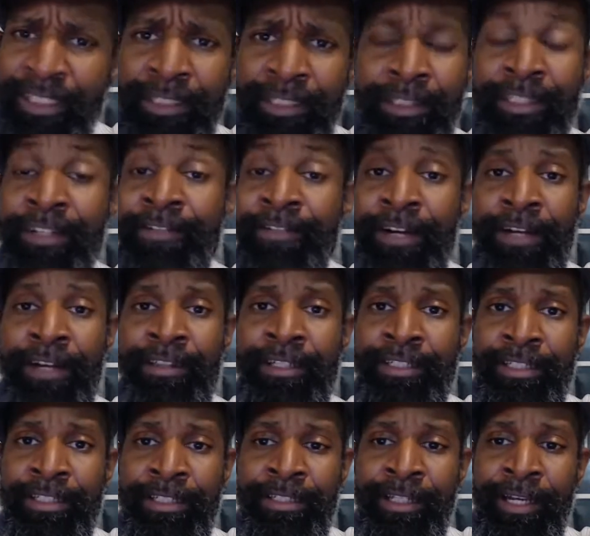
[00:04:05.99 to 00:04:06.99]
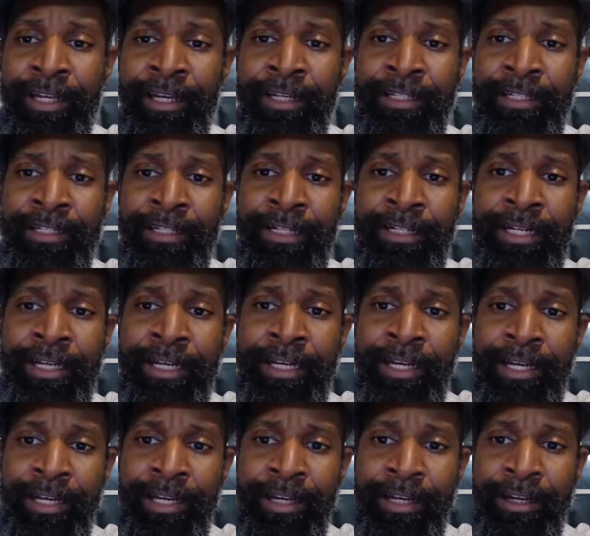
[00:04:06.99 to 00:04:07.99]
Love how they did that
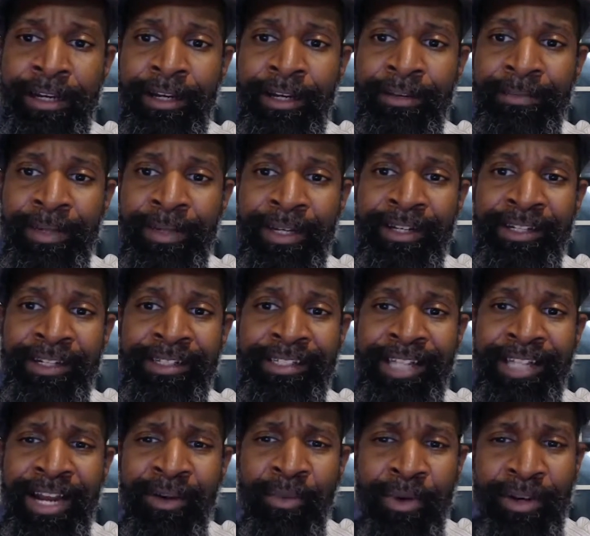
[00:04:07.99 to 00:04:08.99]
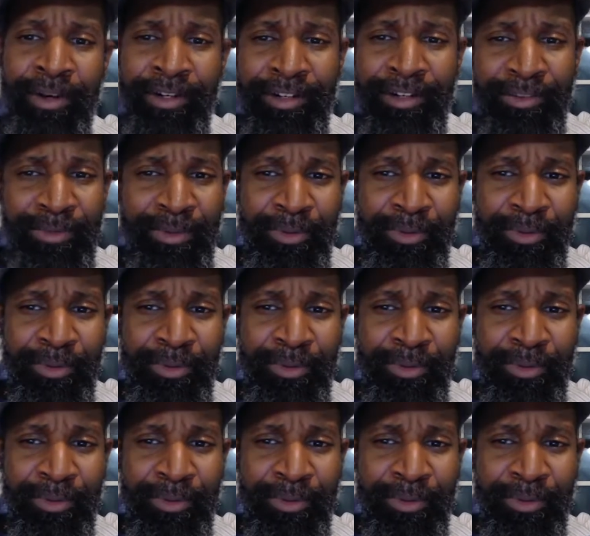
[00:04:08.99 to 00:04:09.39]
because I want to know,